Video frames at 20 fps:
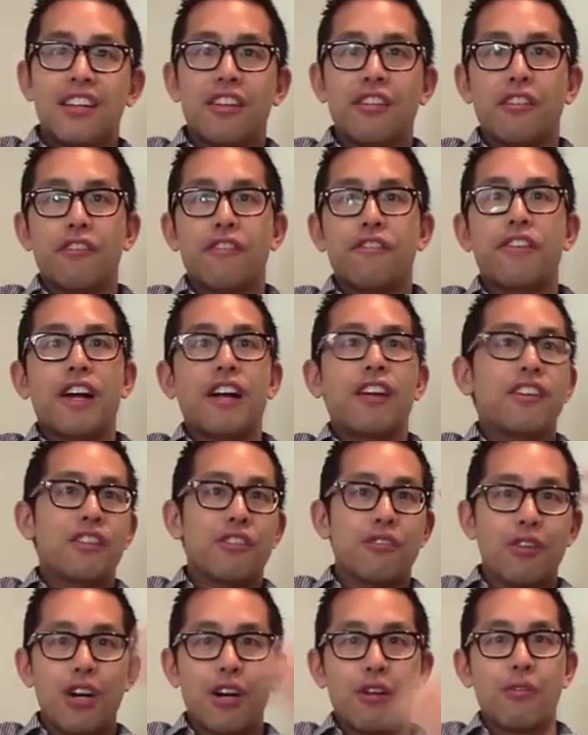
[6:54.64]
firing the
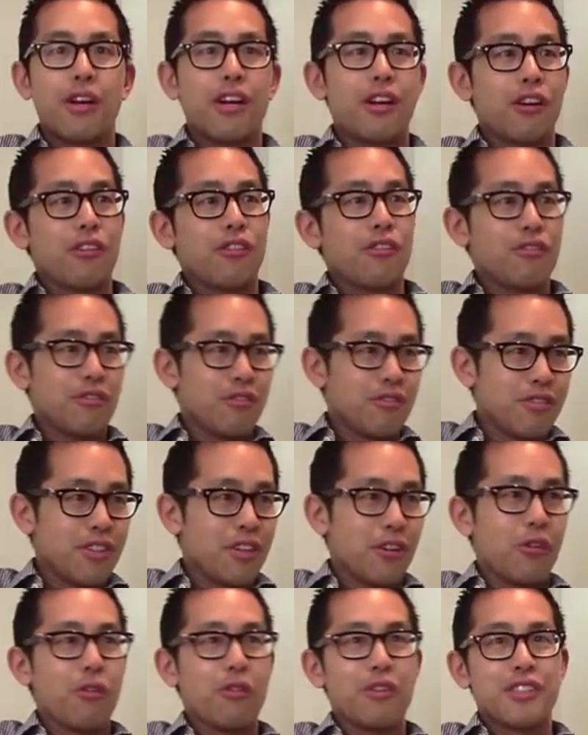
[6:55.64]
wrong way, or the
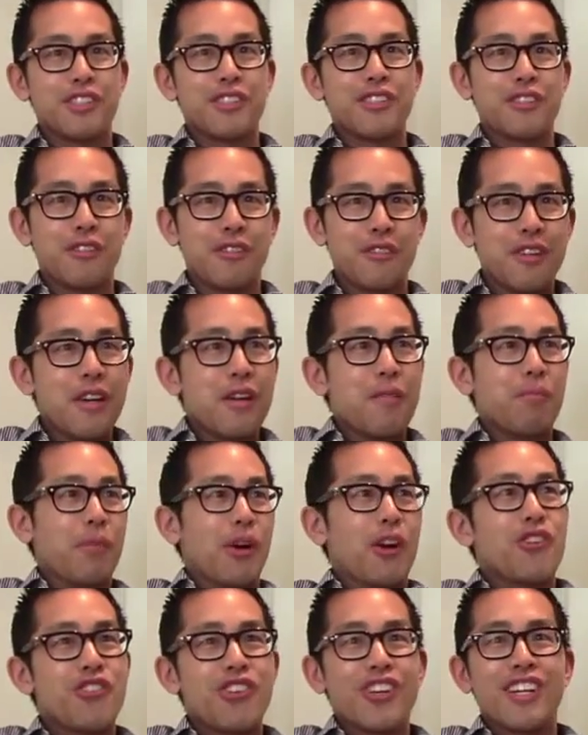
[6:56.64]
horses are
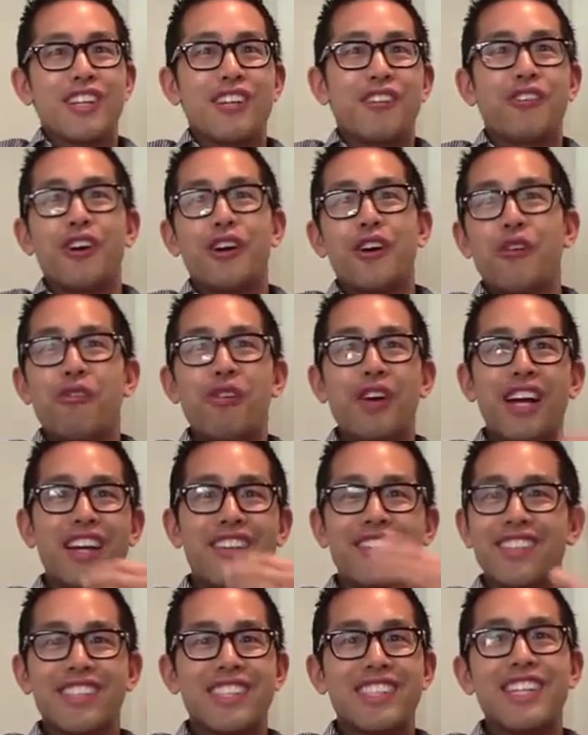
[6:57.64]
marching in the wrong way, and
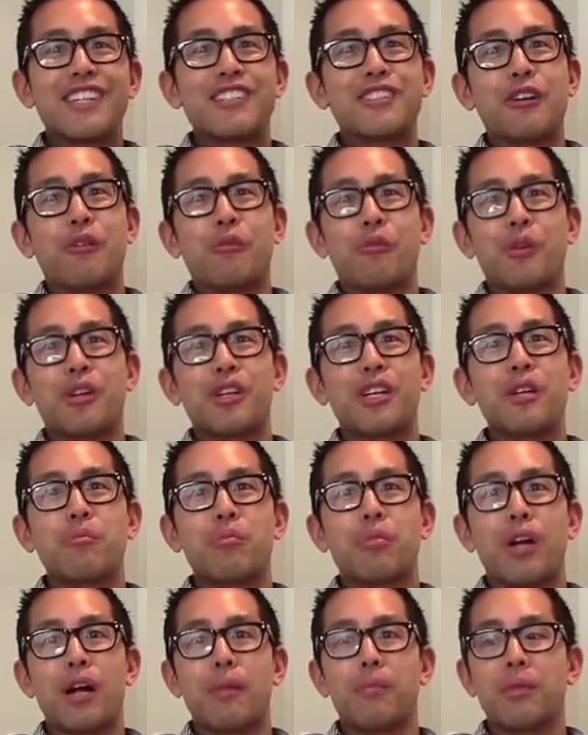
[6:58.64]
just things aren't working
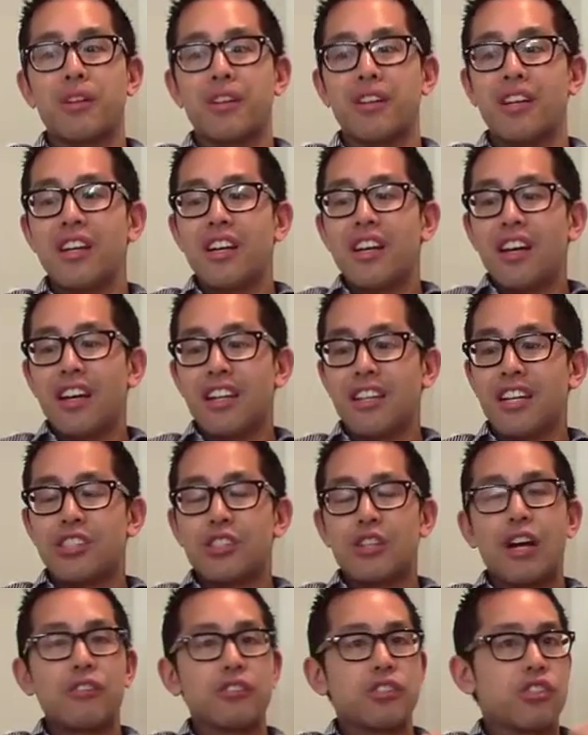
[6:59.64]
properly. And that's
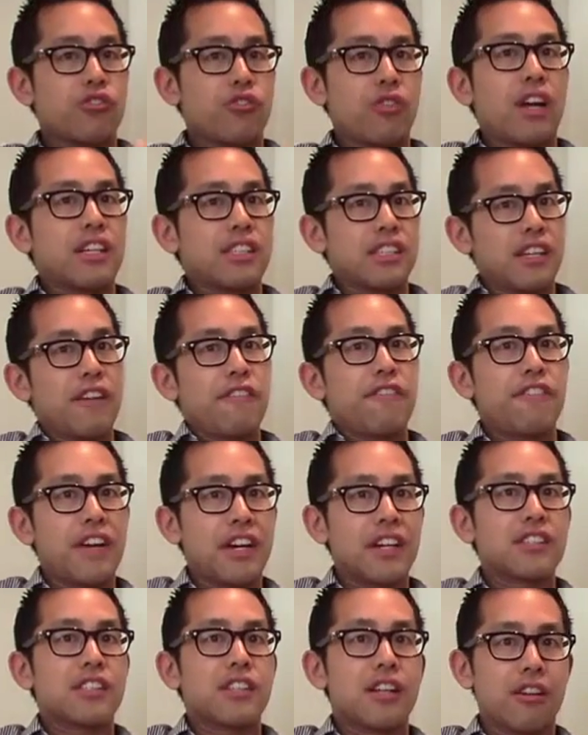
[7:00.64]
how stress
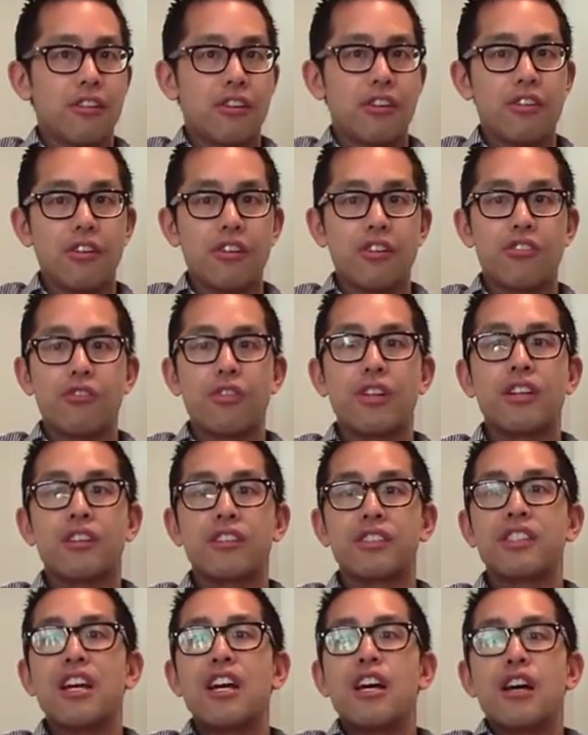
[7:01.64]
affects our
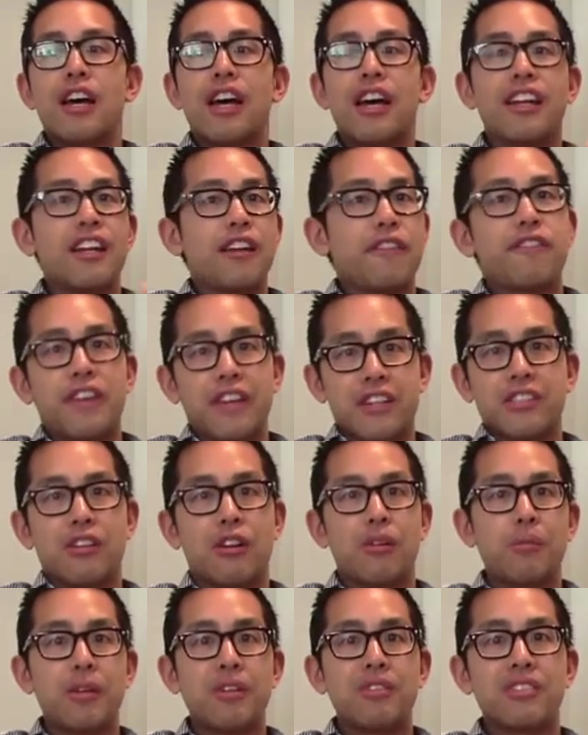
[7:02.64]
adrenals and affects our
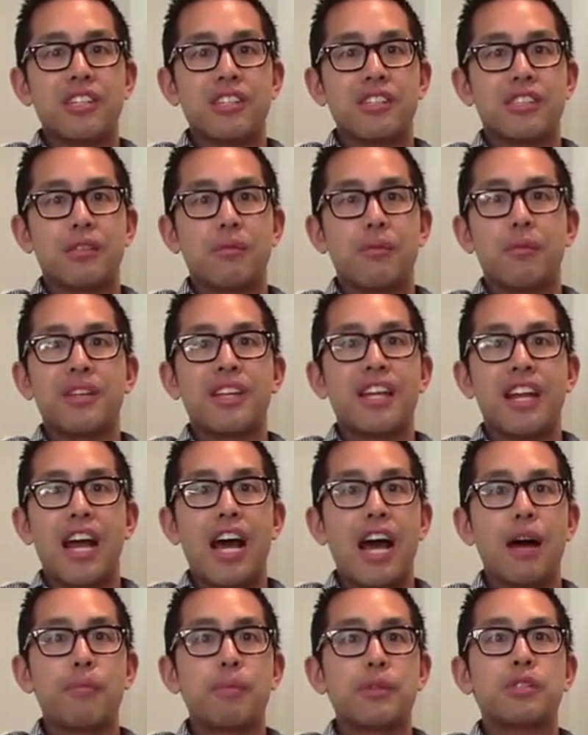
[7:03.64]
immune system. And when that
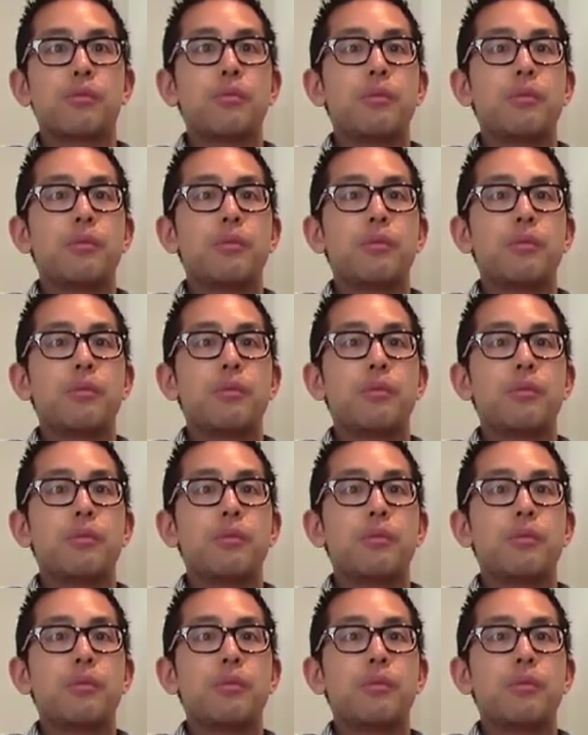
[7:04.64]
happens, we